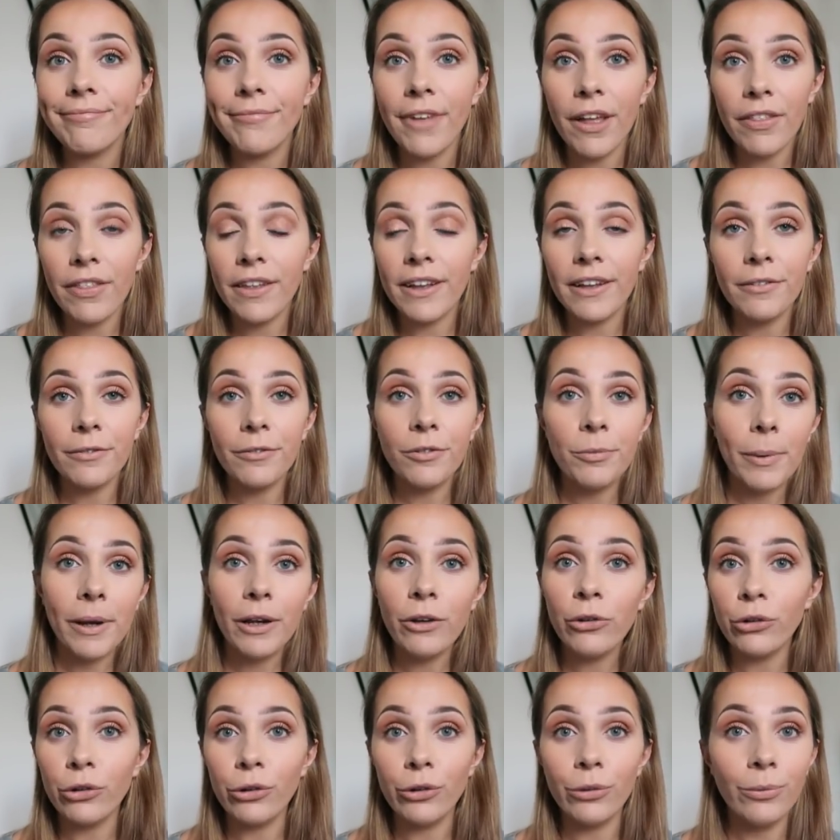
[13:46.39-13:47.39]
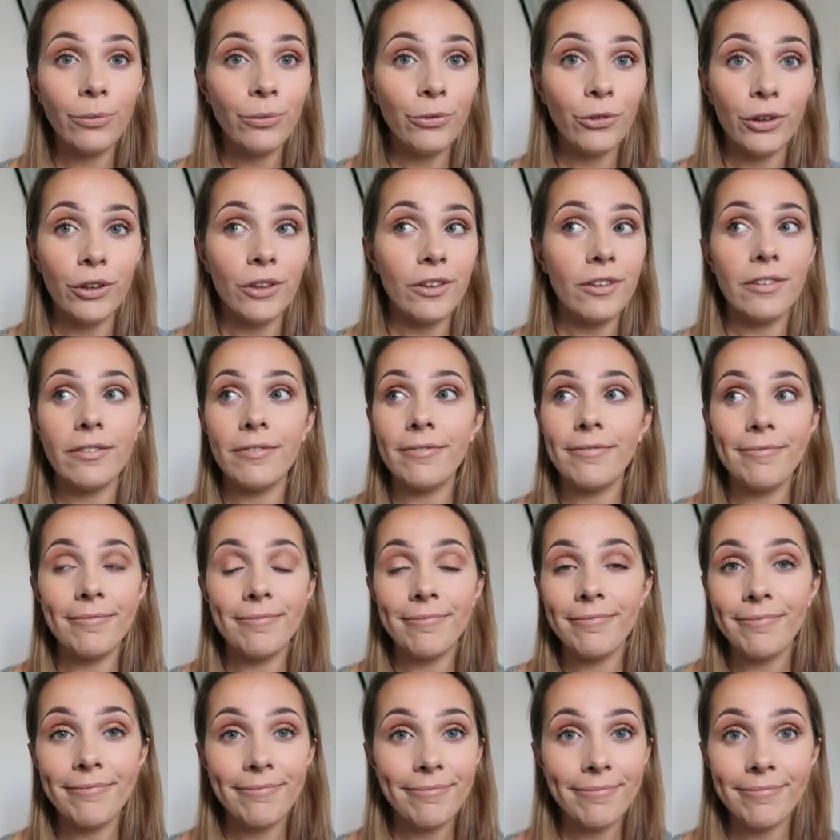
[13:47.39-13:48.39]
Nothing special, just
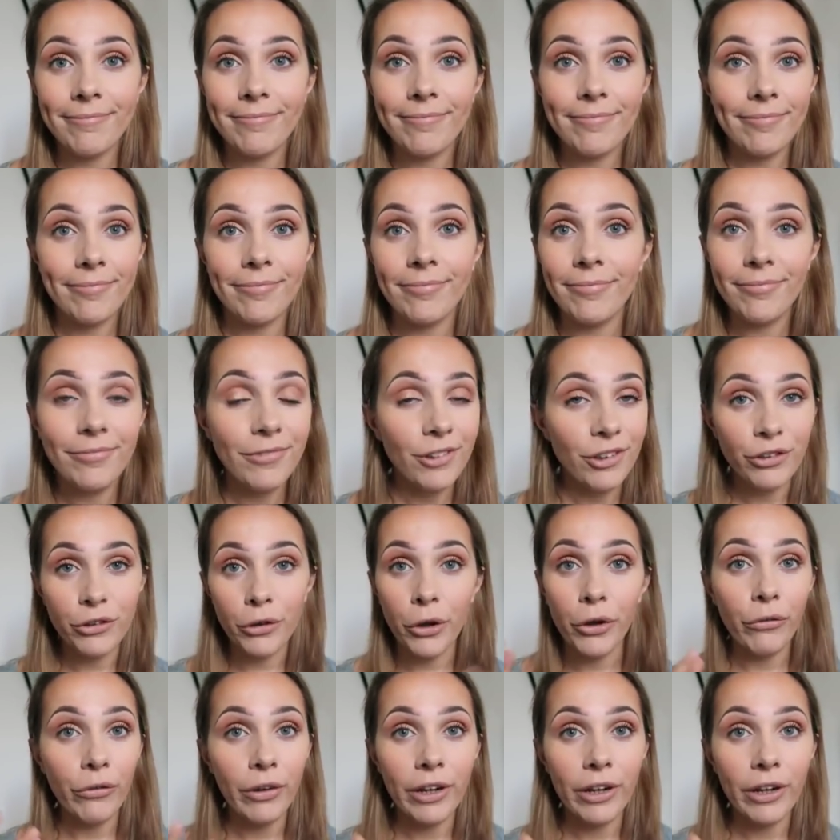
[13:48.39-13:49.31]
do